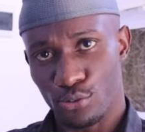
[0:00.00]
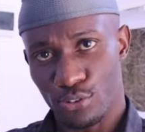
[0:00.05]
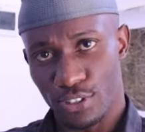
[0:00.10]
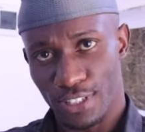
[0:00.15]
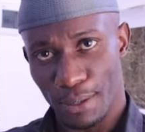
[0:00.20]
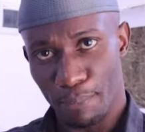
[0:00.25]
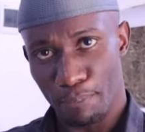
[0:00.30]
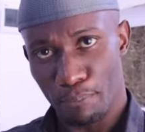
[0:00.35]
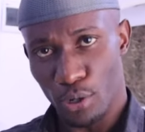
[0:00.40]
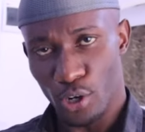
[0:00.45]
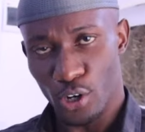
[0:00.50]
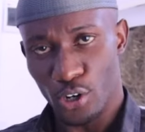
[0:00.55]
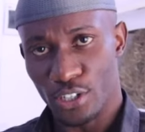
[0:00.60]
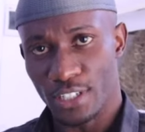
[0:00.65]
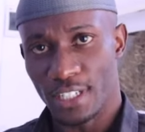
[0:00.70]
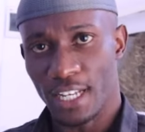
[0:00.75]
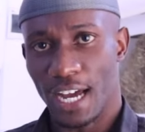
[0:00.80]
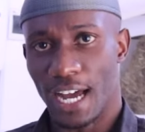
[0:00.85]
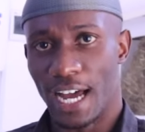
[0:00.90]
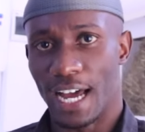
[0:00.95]
to the
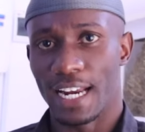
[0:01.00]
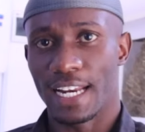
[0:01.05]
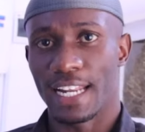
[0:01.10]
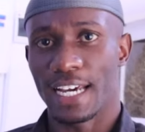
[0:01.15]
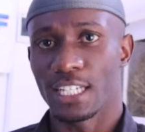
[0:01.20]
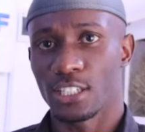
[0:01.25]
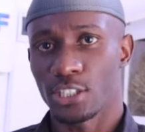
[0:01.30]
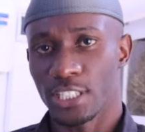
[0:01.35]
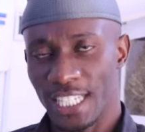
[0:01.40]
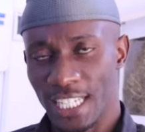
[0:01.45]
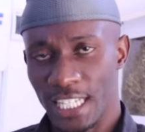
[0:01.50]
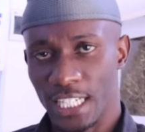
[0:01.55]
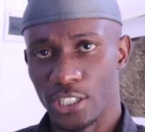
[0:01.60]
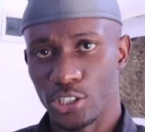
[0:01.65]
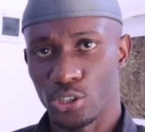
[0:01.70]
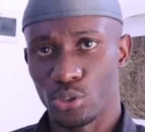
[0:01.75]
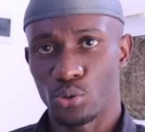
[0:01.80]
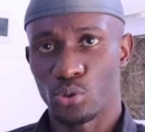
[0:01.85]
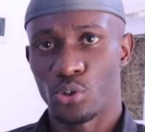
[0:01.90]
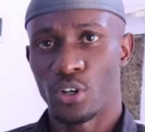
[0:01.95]
board and I tell
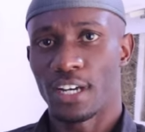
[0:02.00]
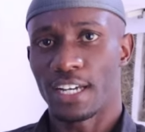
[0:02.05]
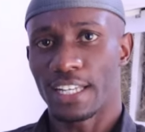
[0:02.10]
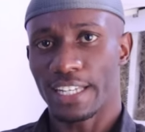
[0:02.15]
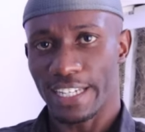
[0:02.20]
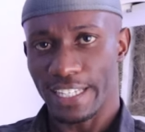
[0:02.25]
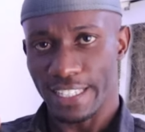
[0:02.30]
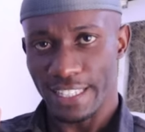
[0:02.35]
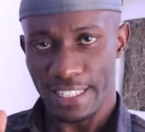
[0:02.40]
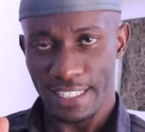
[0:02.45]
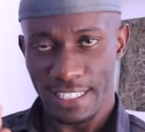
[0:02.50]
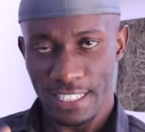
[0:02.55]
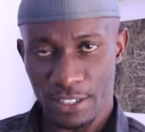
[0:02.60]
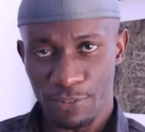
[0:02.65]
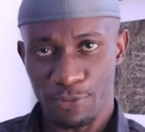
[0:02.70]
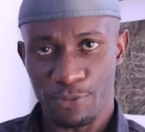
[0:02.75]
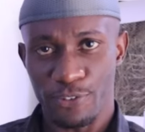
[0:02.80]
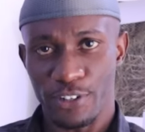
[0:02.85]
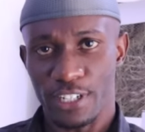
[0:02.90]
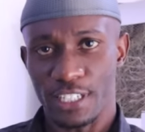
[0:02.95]
you
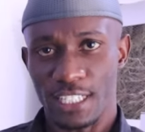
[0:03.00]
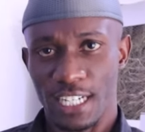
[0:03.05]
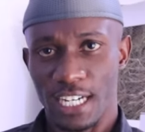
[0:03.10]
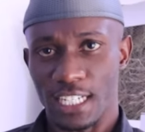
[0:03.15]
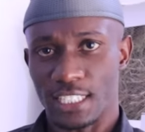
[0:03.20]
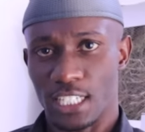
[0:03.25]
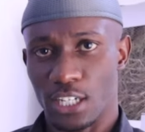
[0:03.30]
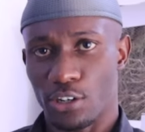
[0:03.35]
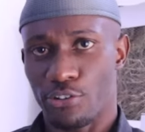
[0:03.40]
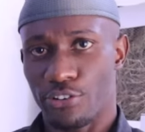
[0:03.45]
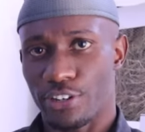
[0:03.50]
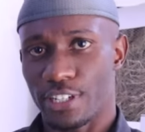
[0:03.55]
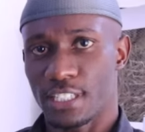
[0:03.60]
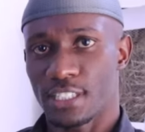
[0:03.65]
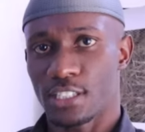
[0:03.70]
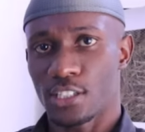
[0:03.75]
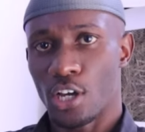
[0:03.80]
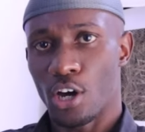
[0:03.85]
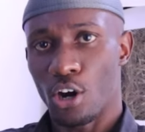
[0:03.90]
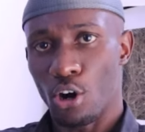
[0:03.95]
different
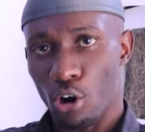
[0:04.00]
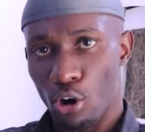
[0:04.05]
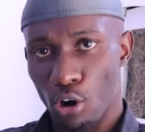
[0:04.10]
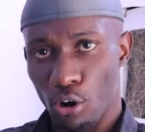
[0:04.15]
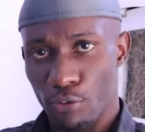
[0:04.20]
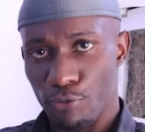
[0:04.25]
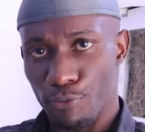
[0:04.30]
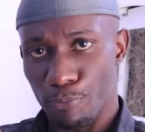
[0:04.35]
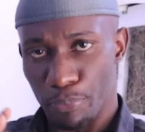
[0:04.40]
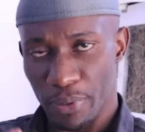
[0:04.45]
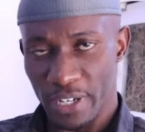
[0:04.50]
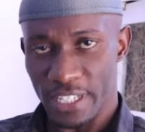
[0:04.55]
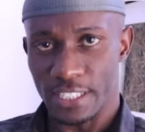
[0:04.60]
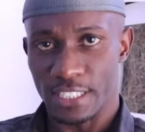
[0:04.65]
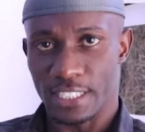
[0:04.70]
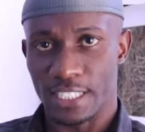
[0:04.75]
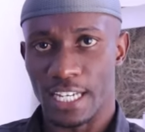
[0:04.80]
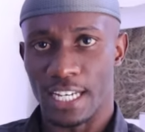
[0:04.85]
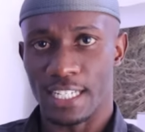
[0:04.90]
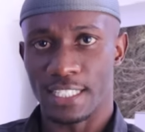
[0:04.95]
categories of
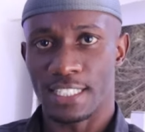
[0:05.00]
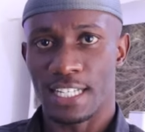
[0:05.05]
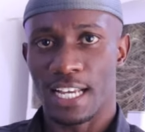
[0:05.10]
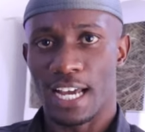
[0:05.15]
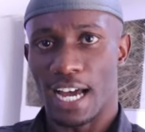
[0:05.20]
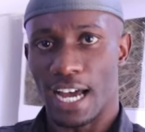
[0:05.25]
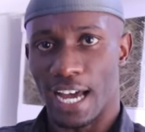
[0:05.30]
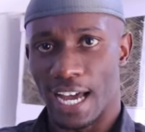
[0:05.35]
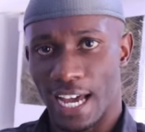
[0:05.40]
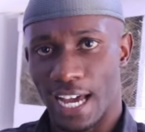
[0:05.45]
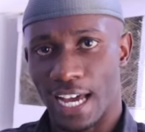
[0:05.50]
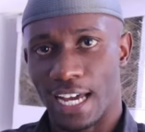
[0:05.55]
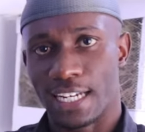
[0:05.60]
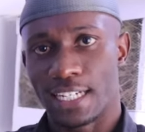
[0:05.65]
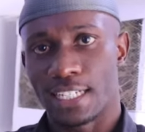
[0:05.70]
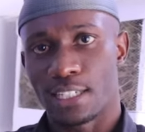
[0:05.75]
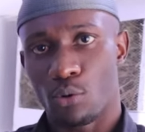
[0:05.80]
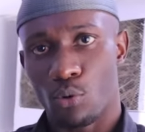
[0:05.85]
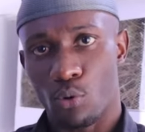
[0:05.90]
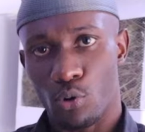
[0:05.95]
pastures
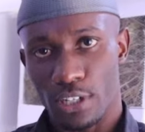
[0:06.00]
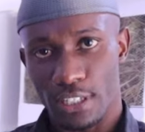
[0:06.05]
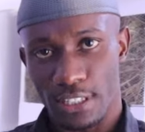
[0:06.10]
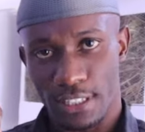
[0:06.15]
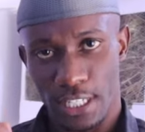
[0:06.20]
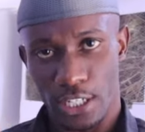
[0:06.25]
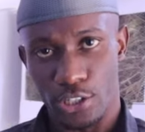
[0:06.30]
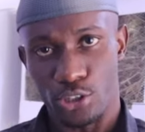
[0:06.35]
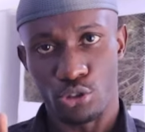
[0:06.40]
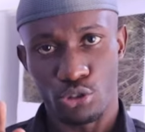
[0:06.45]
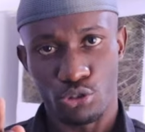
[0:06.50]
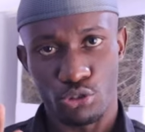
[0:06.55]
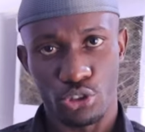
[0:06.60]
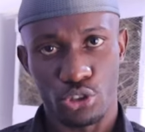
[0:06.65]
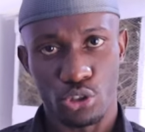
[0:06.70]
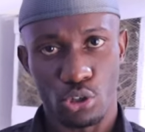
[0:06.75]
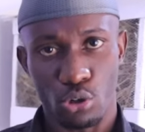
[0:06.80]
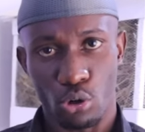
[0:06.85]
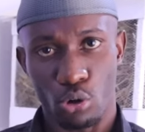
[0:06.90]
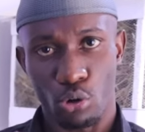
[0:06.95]
and the
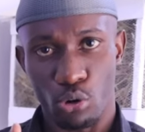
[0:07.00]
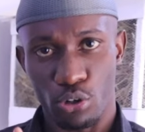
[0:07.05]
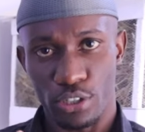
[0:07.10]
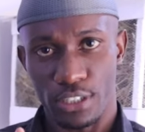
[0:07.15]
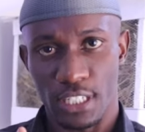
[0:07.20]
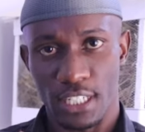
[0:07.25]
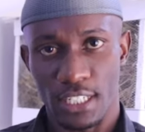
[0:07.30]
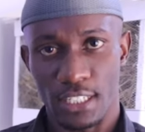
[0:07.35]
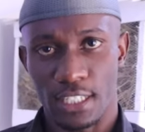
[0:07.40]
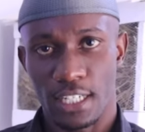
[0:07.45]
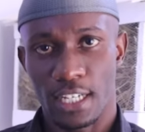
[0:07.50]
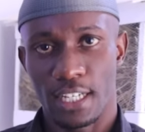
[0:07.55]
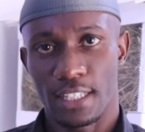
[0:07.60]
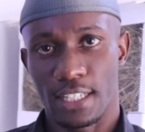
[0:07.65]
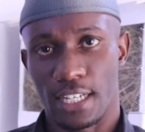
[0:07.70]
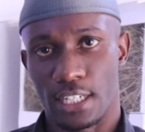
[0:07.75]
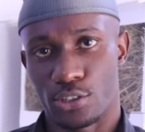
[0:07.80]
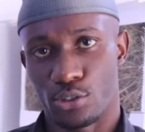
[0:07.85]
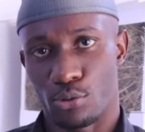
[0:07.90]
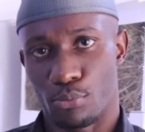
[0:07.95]
nutritional content
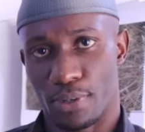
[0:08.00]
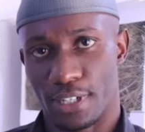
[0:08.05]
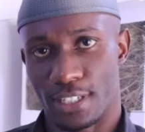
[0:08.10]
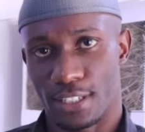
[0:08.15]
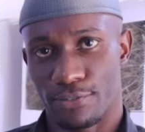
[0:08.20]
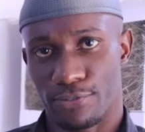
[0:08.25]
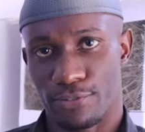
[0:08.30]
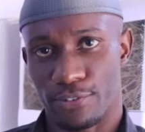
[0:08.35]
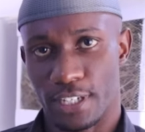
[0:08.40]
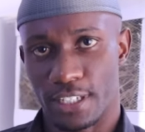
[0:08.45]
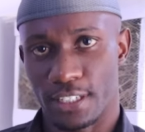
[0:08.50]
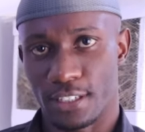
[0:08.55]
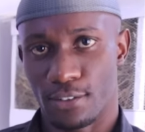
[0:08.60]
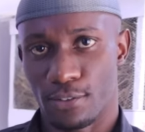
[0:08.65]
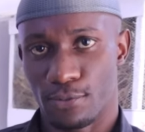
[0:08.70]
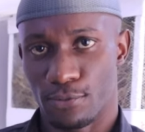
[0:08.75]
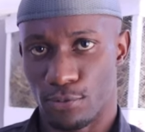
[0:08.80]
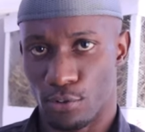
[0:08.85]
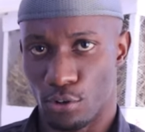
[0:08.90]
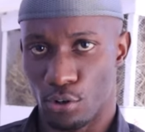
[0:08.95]
that you might find
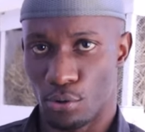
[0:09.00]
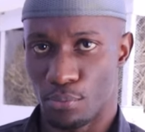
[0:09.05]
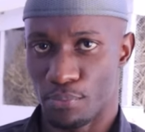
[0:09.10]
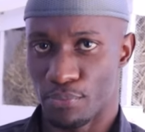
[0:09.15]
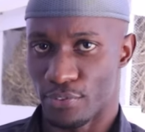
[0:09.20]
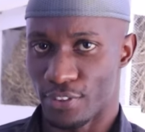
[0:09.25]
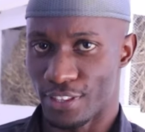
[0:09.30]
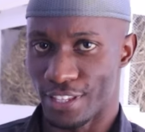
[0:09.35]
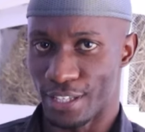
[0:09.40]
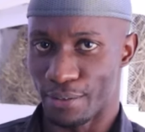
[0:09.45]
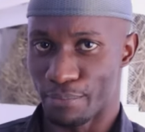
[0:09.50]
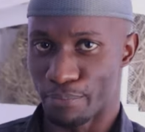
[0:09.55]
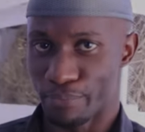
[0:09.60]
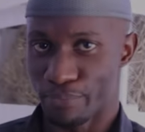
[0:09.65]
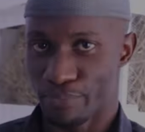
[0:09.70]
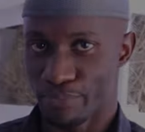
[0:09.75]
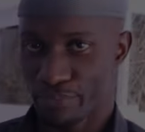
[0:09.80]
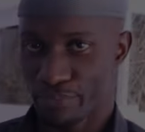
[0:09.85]
from them.